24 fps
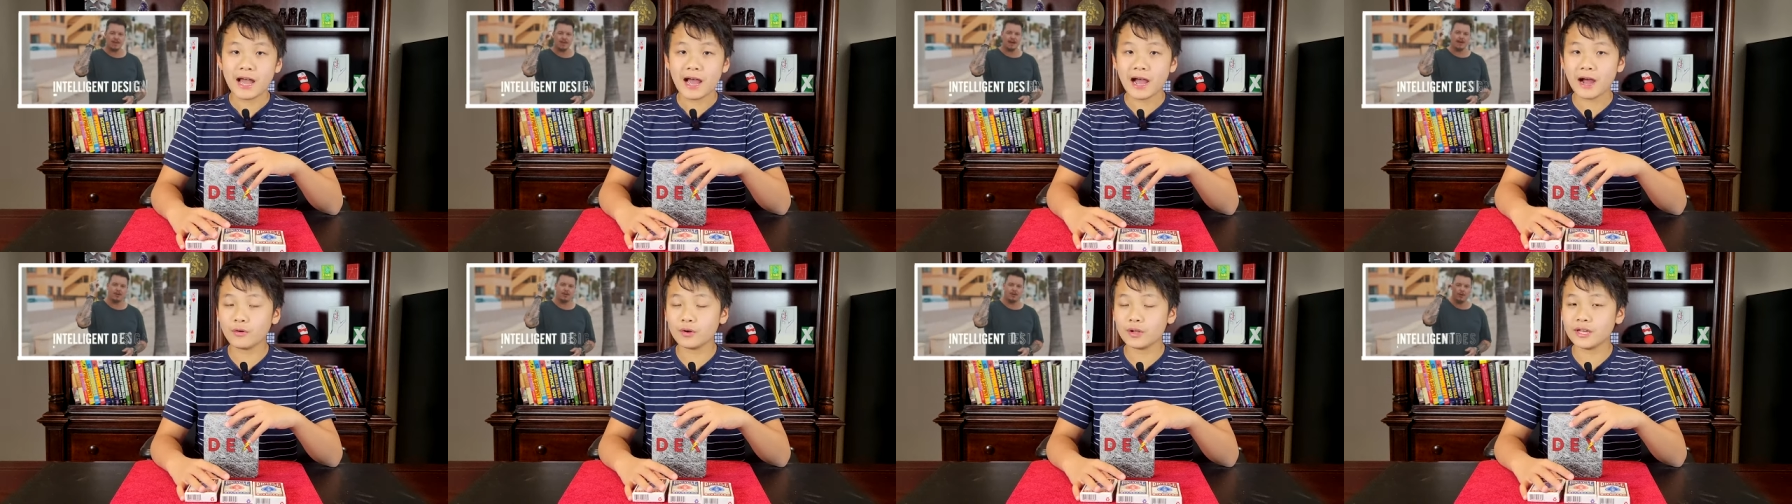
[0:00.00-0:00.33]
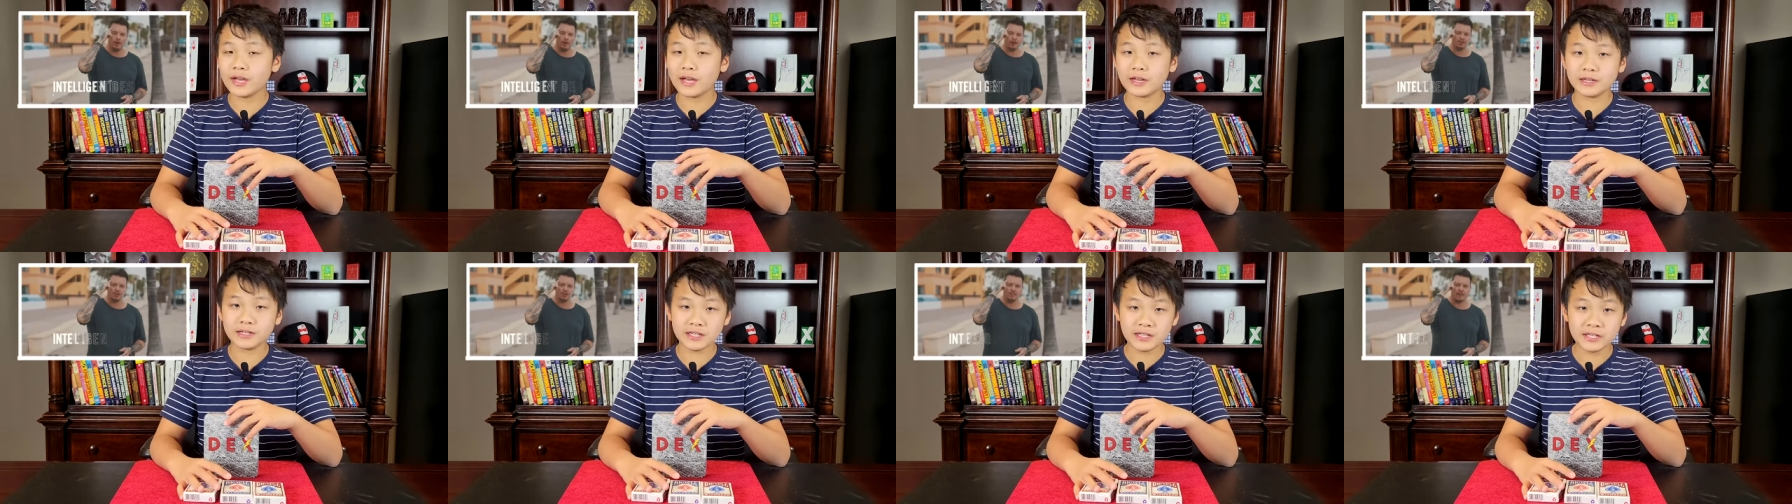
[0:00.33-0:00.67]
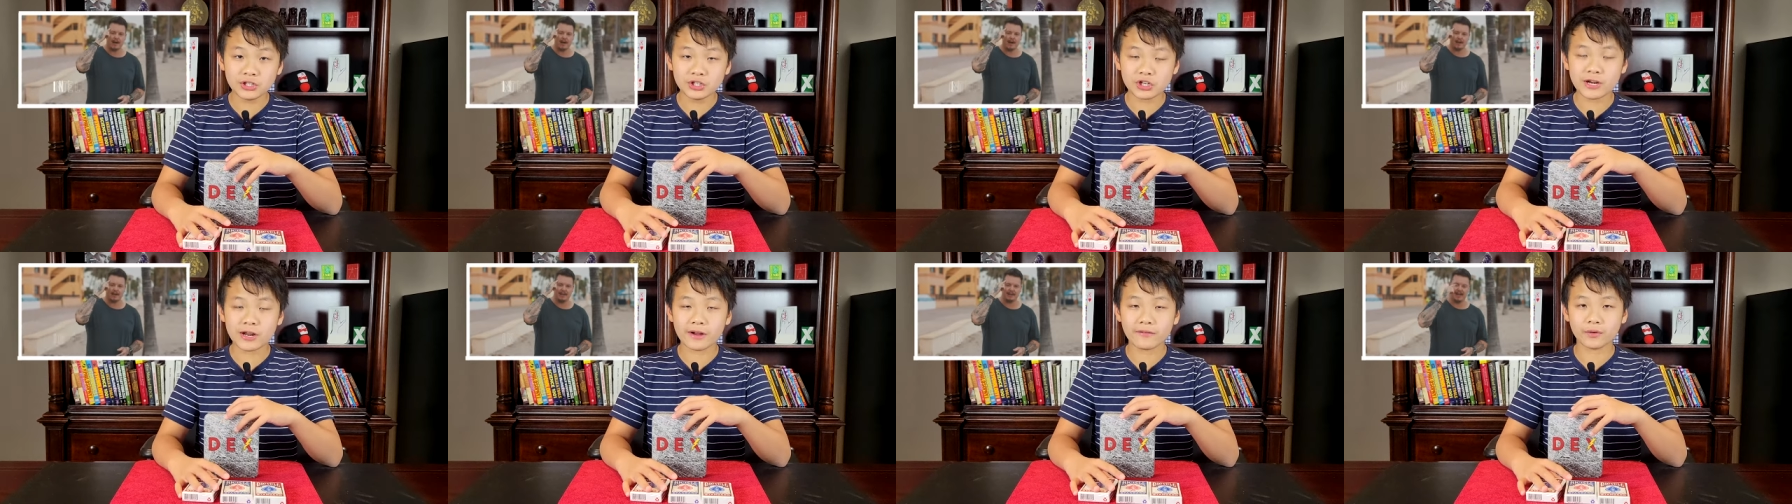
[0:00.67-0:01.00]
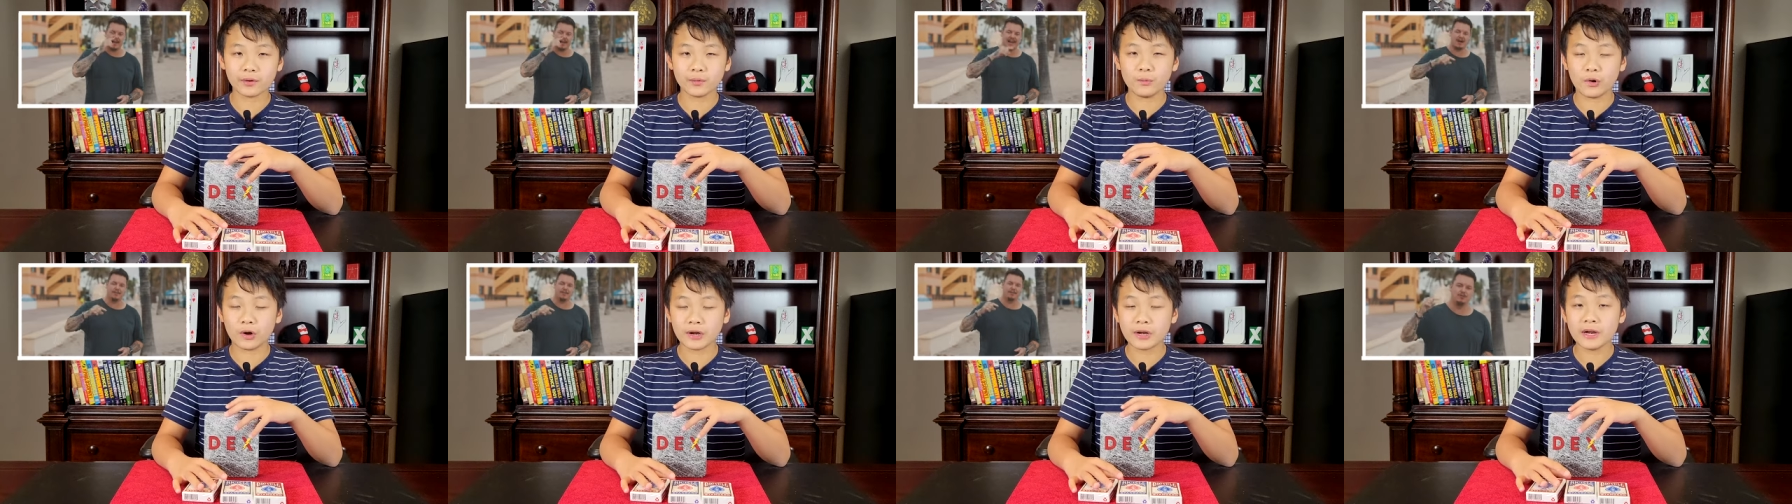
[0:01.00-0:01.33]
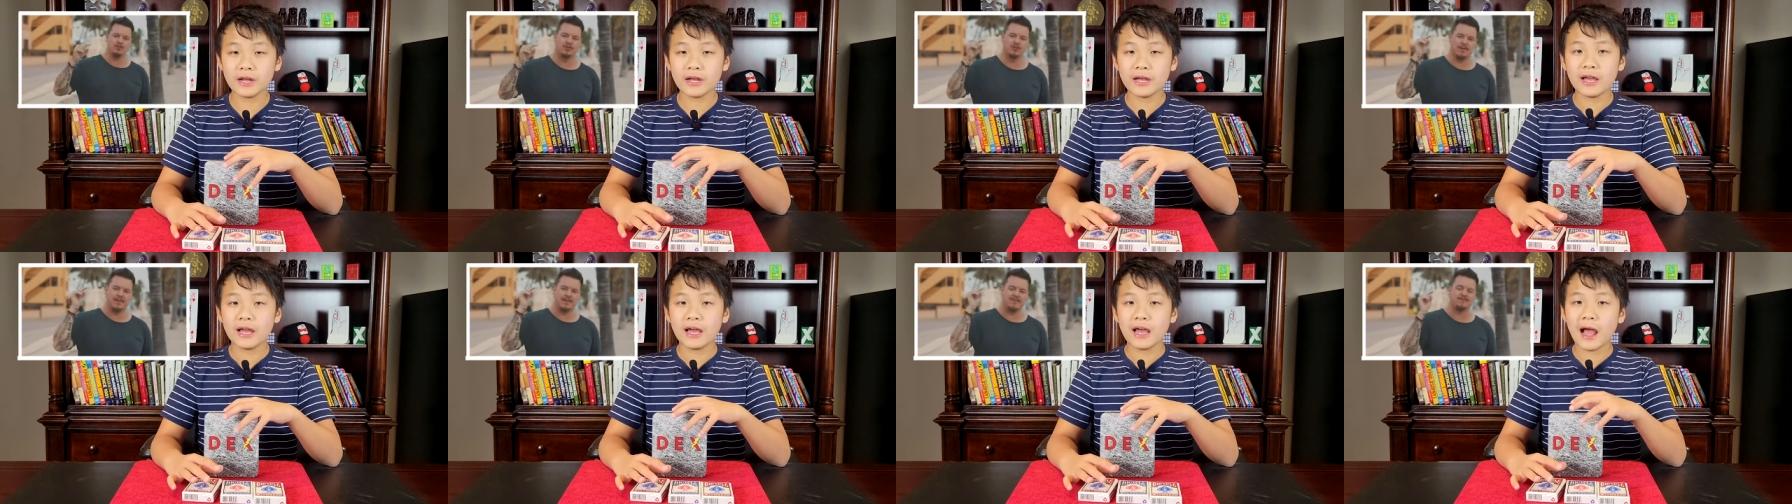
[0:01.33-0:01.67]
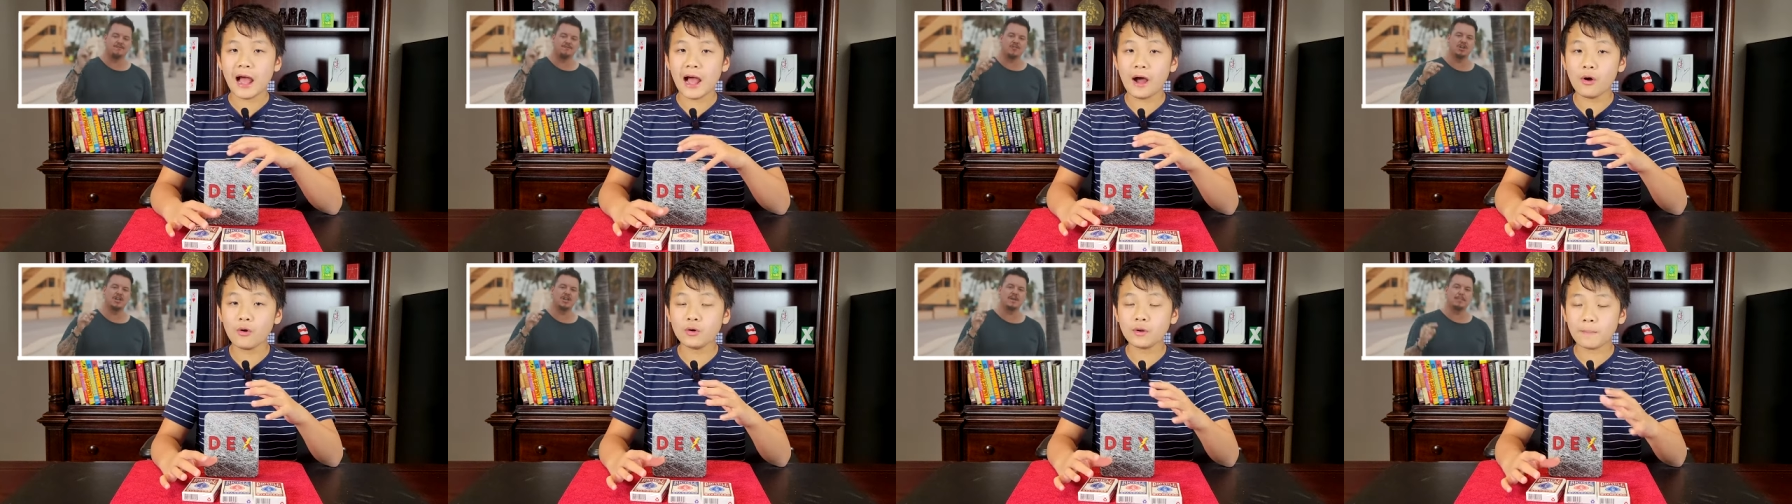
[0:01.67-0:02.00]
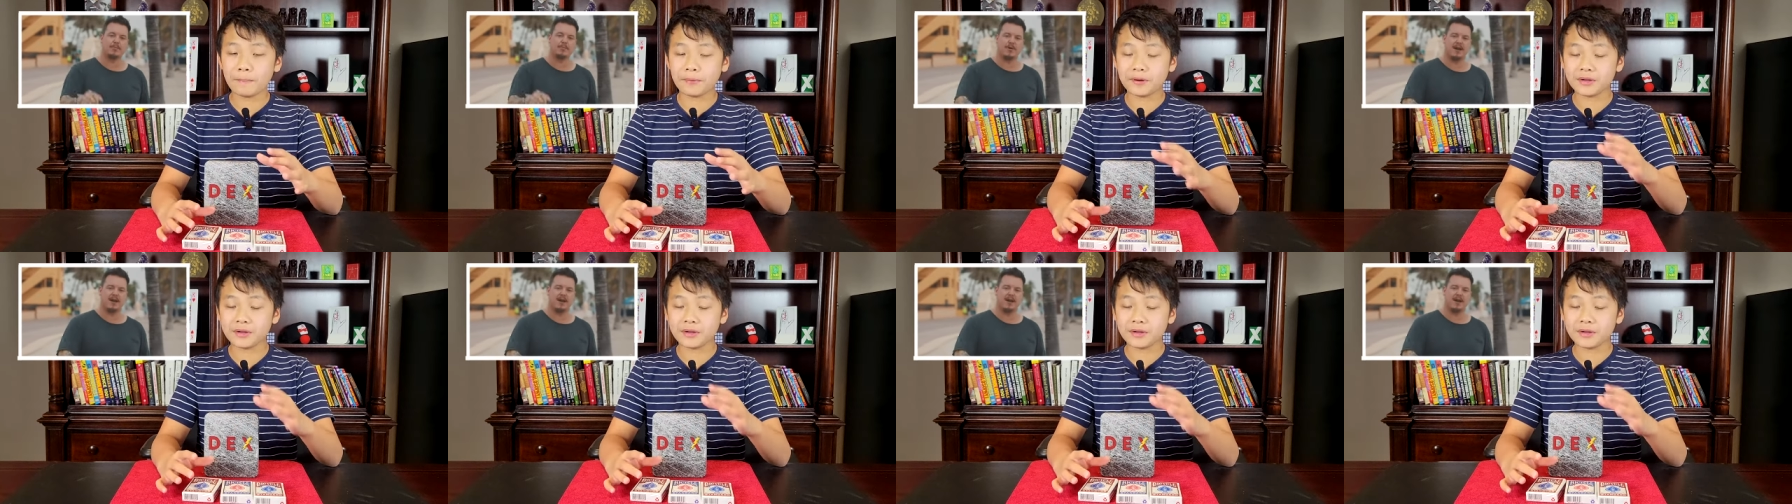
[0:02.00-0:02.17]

how to get each and every one, how to